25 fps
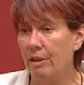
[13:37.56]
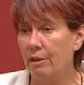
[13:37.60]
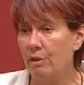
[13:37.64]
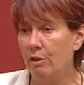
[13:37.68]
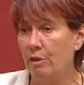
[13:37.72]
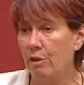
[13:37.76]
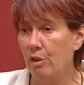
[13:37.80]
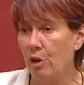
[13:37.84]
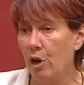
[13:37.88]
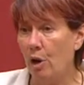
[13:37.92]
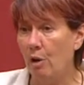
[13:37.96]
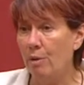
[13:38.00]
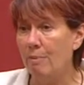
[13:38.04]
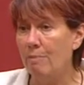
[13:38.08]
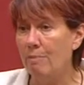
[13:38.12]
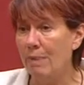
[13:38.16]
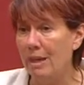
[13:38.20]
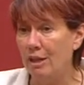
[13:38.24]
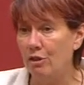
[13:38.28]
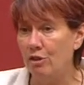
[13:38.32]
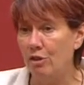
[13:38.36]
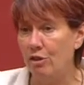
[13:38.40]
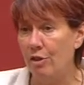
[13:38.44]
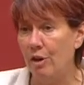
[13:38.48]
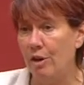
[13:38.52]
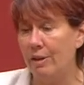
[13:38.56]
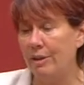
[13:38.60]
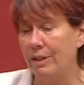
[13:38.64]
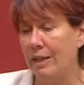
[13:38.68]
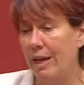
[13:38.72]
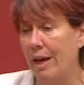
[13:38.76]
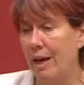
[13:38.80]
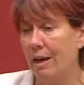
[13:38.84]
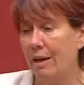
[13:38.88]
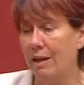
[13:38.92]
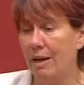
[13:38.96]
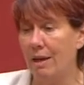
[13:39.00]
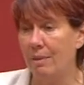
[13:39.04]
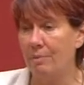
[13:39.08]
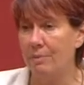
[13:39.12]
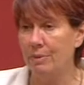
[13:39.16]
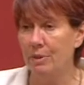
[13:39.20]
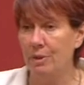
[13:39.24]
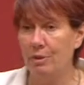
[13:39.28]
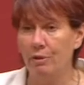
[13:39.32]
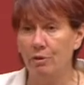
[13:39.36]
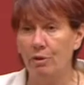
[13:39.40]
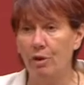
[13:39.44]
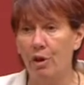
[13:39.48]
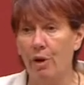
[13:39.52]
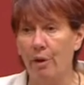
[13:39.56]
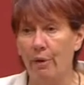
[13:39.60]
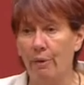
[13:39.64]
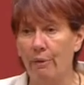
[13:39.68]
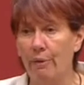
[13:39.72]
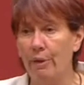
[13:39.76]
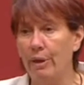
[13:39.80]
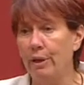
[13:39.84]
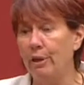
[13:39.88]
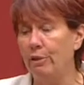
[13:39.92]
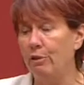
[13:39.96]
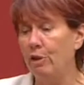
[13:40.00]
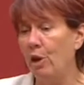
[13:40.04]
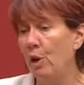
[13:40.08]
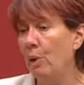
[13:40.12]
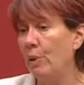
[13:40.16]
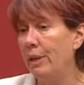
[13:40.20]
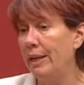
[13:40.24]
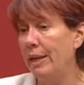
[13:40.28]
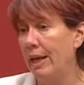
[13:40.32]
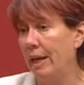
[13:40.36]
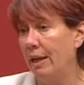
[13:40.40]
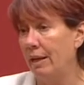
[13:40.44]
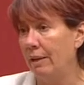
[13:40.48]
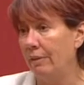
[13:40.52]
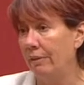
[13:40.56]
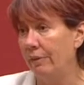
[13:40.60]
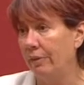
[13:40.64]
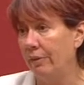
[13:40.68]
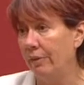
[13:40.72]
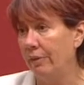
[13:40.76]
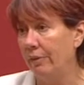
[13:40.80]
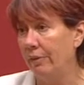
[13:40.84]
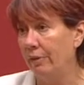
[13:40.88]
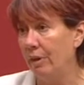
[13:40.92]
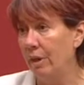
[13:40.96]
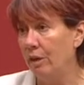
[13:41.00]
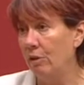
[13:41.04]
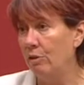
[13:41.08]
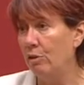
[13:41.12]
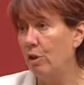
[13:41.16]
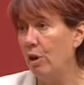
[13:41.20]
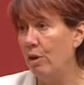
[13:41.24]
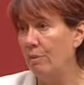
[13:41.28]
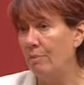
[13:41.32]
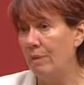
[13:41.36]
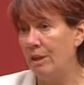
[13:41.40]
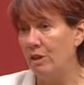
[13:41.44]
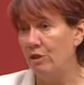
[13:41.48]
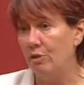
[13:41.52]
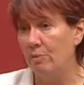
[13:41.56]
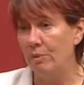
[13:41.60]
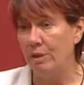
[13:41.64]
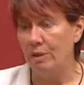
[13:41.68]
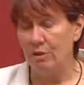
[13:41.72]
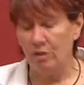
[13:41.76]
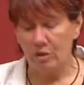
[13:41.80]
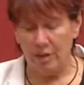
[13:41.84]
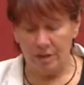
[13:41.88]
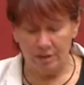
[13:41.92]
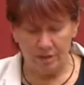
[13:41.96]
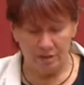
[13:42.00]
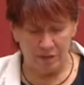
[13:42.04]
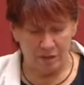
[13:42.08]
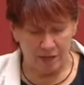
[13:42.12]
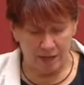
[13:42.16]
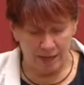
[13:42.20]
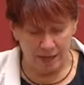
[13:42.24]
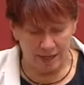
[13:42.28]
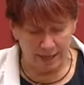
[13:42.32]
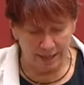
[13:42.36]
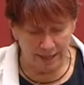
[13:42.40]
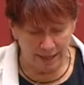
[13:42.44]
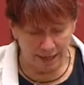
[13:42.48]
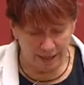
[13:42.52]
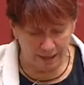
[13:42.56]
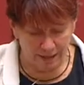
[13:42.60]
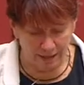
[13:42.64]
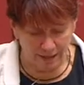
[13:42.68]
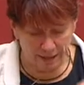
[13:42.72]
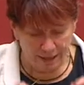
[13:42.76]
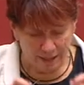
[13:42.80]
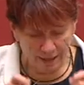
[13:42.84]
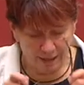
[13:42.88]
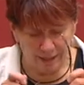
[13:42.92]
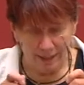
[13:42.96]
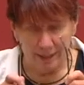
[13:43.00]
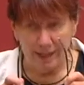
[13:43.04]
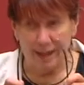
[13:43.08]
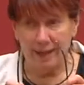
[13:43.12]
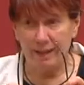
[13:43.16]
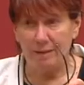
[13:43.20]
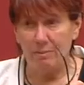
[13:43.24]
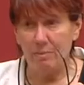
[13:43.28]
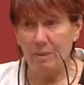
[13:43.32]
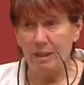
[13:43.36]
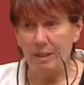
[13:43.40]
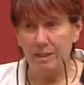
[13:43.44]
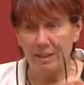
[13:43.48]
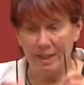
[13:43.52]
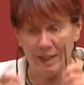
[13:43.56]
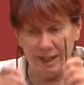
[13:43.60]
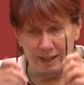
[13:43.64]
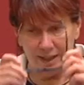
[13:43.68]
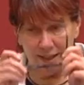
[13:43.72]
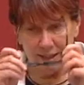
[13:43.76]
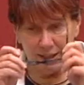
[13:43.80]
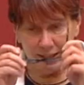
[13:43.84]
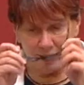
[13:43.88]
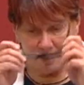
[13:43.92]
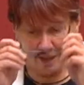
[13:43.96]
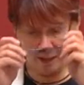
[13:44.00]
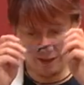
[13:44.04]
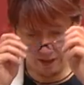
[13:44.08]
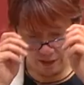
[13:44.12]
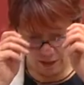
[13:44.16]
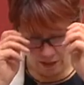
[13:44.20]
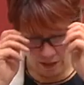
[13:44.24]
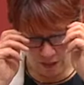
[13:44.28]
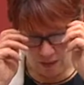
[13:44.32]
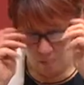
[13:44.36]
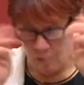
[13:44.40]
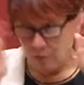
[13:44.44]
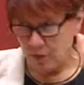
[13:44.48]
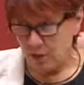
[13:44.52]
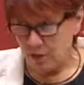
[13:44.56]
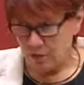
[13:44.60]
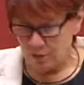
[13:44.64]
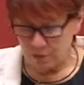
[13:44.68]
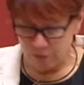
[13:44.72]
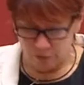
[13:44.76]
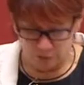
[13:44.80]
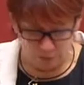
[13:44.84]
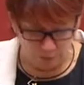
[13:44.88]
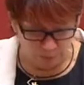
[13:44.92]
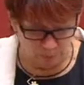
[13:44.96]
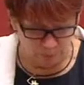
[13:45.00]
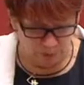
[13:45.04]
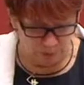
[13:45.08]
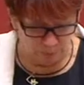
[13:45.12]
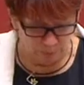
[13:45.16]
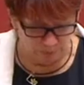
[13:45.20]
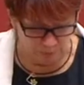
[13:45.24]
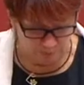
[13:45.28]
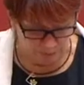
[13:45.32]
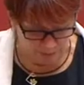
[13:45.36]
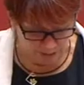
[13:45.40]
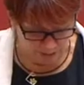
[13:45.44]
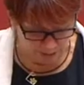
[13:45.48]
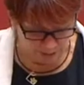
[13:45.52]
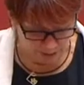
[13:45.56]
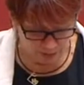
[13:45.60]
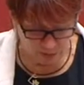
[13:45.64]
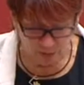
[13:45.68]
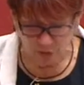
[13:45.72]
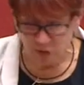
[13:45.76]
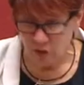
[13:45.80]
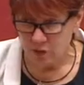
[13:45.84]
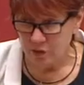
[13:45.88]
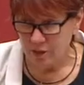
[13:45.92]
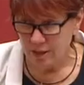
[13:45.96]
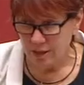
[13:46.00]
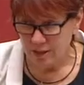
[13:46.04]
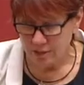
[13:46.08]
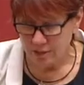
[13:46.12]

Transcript: you can go and measure those outcomes. No. No analysis, no measurement, just a cut, cut, cut mentality, someone else's problem, certainly